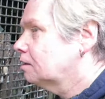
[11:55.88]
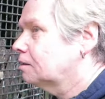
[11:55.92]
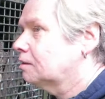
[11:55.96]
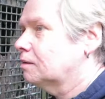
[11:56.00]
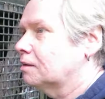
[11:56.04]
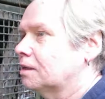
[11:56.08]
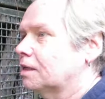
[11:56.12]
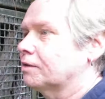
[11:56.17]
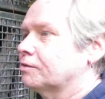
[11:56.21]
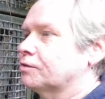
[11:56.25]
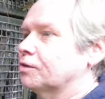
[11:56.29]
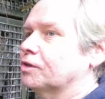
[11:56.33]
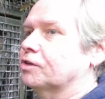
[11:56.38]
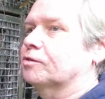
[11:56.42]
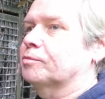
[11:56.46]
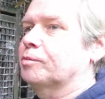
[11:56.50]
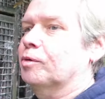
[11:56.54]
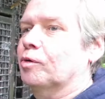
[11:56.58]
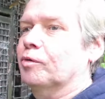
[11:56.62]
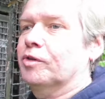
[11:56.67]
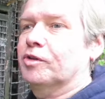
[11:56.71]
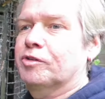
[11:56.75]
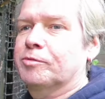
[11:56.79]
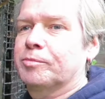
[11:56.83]
I'll have to
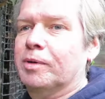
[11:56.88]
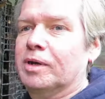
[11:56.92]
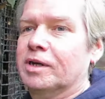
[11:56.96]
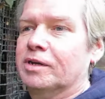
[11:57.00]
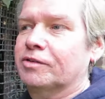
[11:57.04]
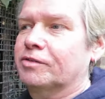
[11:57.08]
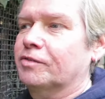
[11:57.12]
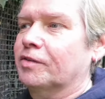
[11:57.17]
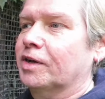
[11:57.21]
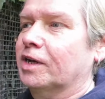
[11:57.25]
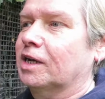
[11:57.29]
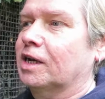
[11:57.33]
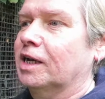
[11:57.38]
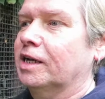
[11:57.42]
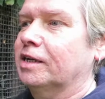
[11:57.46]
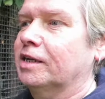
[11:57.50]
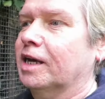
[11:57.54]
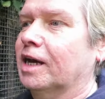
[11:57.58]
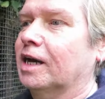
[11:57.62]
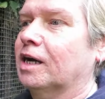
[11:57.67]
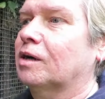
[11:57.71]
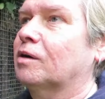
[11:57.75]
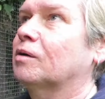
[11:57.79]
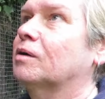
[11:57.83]
explore this place, they
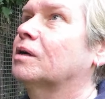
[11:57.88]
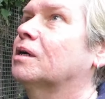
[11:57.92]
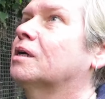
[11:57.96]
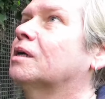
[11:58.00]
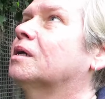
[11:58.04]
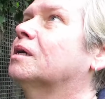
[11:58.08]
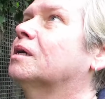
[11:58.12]
cleaned it out.